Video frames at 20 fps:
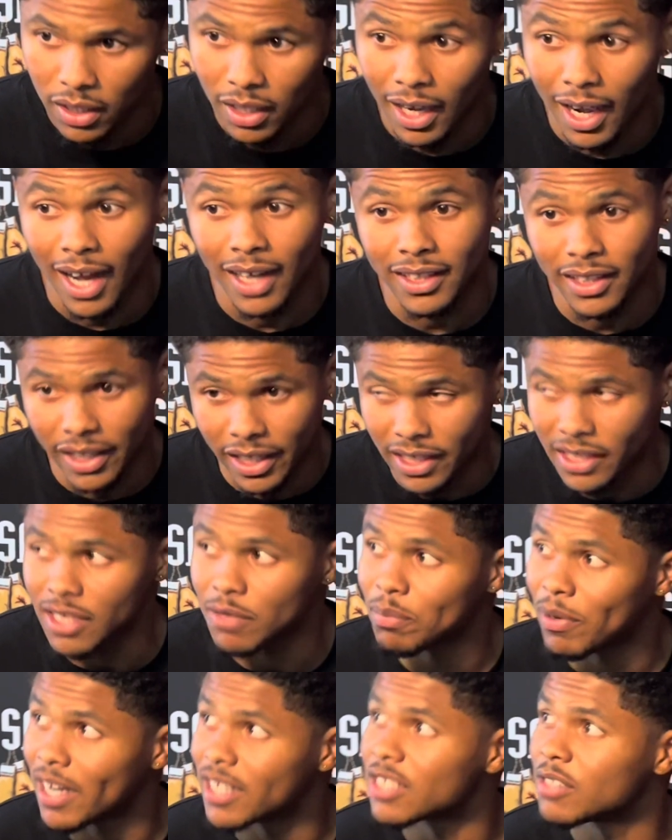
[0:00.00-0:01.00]
I think it's a
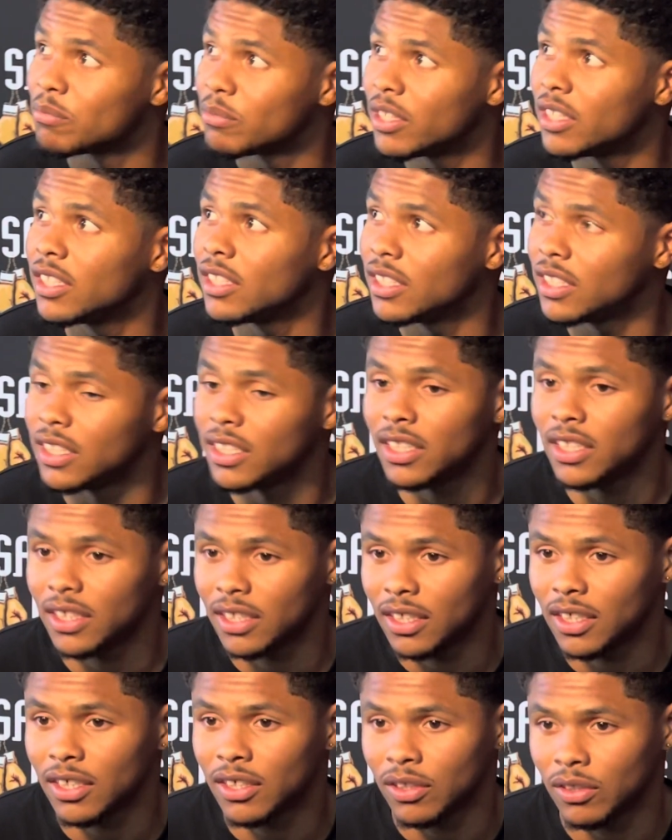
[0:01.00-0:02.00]
possibility
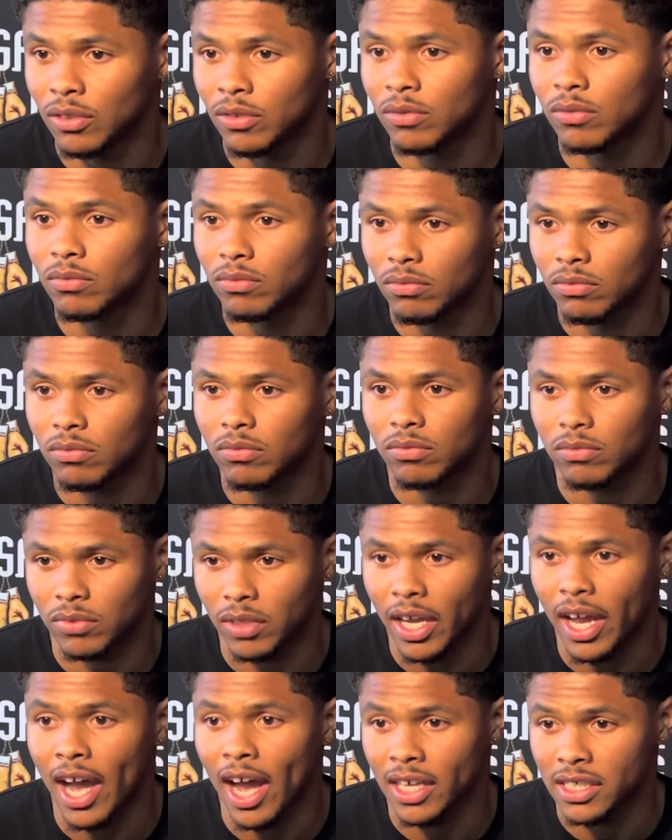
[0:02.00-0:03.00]

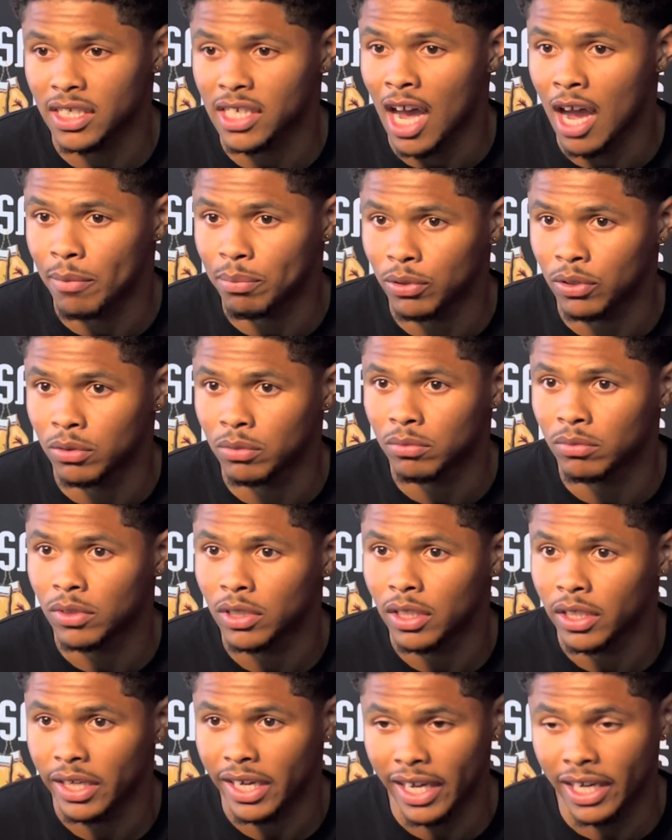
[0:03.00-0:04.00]
that I stop him.
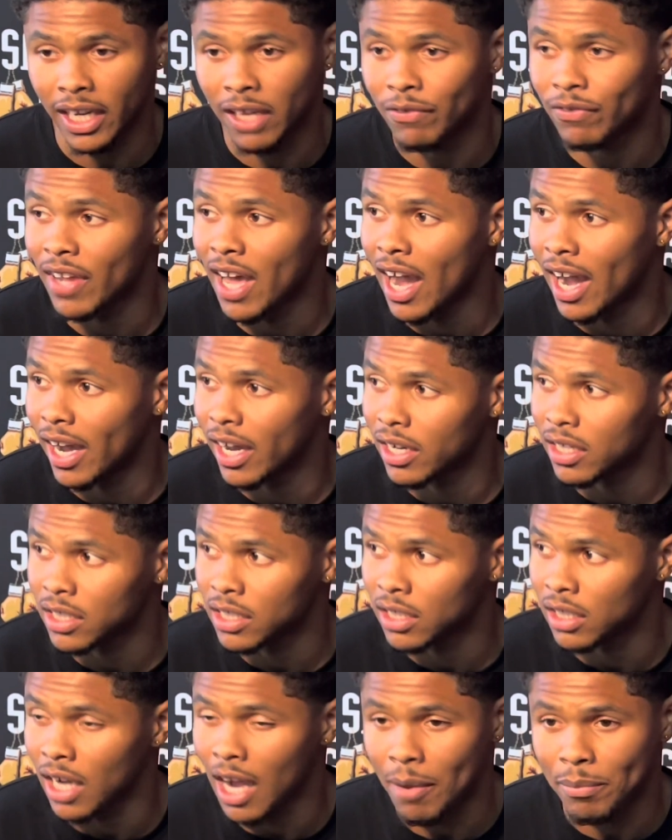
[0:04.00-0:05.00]
And if not,
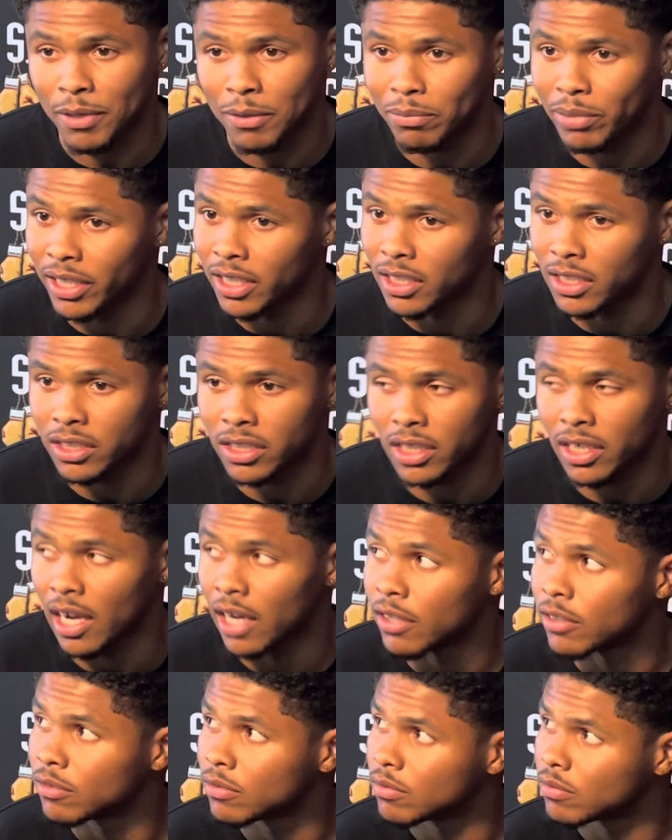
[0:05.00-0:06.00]
I'll be beating the shit out of him.